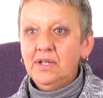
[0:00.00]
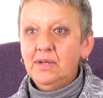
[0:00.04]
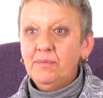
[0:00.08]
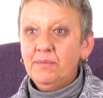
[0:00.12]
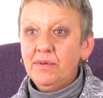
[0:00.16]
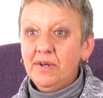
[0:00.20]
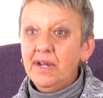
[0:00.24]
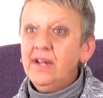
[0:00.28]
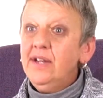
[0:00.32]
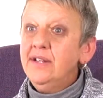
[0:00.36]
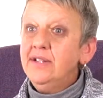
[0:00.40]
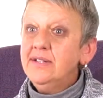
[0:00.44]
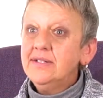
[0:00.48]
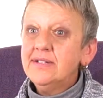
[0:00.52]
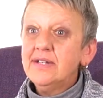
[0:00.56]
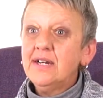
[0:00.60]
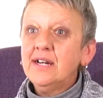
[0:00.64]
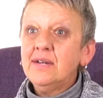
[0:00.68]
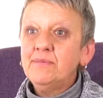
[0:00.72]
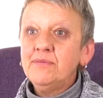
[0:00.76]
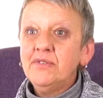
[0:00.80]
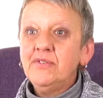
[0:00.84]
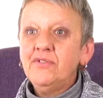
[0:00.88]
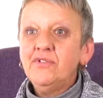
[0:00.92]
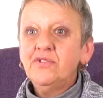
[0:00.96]
But at the
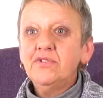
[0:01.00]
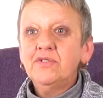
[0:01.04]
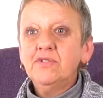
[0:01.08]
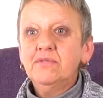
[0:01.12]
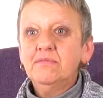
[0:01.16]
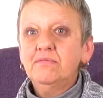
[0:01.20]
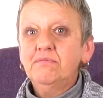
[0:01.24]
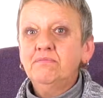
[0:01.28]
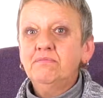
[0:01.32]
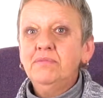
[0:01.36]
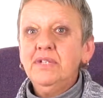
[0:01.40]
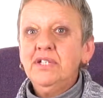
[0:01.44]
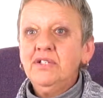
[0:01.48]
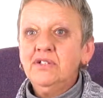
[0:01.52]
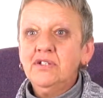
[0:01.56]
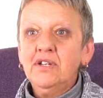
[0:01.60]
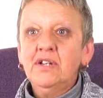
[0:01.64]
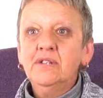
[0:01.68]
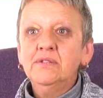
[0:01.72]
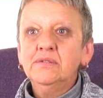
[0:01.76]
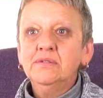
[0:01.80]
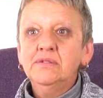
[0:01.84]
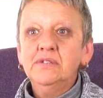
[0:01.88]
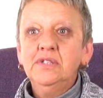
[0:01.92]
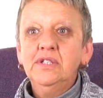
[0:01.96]
time, you've just been
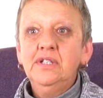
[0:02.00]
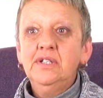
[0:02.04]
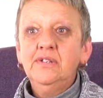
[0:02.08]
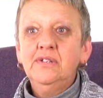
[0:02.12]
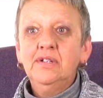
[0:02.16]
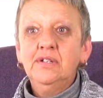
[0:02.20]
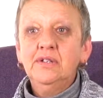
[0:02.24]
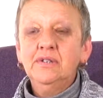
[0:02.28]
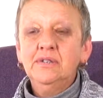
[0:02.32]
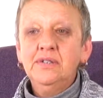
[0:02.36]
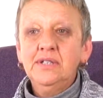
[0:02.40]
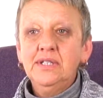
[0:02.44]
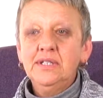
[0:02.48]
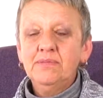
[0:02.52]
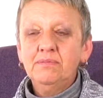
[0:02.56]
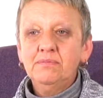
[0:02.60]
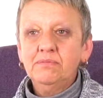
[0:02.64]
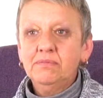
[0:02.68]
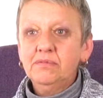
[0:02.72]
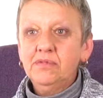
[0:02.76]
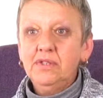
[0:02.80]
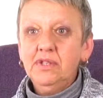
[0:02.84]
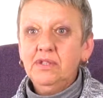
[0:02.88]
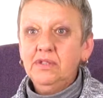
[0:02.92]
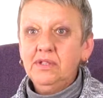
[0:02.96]
told that you've got all this
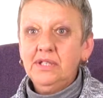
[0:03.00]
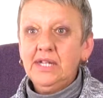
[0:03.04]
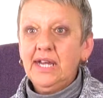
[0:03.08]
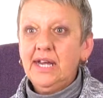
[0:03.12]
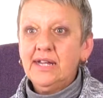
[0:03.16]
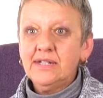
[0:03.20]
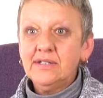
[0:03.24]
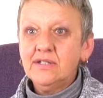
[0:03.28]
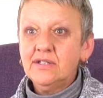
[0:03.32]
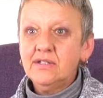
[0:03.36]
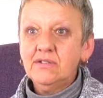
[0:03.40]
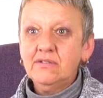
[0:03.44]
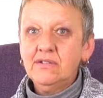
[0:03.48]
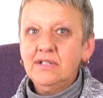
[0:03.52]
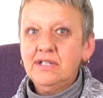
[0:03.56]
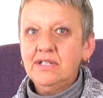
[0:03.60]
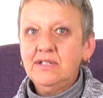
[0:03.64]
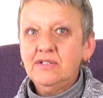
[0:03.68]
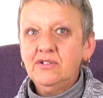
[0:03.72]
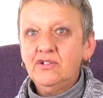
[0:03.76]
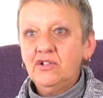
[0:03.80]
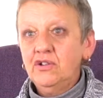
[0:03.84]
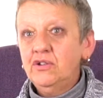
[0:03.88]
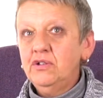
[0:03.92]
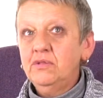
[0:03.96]
cancer
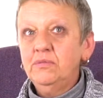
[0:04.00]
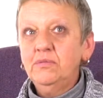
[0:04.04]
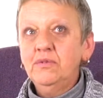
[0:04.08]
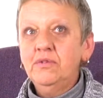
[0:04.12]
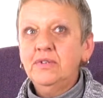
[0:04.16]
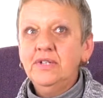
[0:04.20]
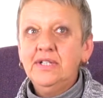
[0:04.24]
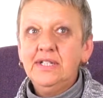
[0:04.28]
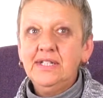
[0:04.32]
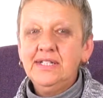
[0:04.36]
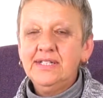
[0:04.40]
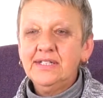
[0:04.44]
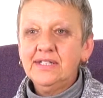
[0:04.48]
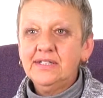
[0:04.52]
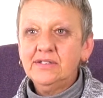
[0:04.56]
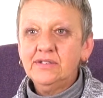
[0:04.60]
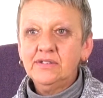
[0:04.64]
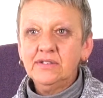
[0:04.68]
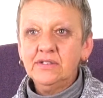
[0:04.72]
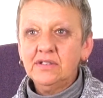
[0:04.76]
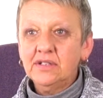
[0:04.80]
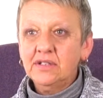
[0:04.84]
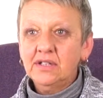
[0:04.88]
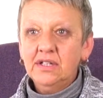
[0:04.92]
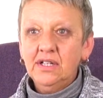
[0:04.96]
and tumour and this, that, and
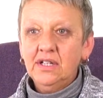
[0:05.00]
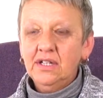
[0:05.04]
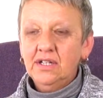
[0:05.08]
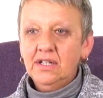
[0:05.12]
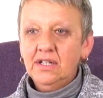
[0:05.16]
the other.